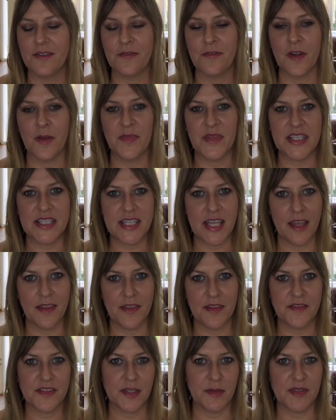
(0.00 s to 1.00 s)
from the
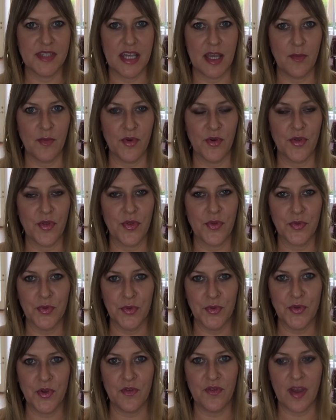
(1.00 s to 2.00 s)
10th of September
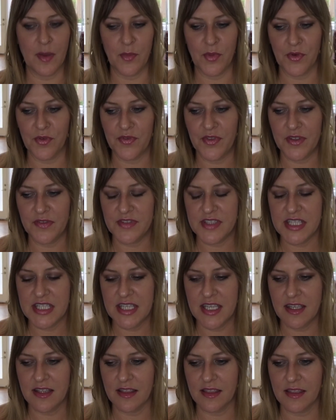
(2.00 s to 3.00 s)
through November
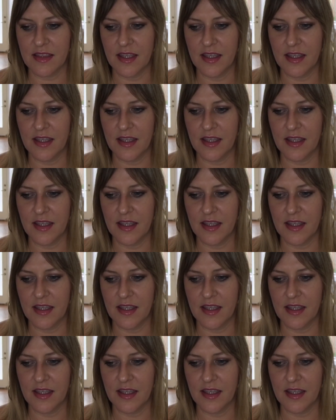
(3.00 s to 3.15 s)
15th.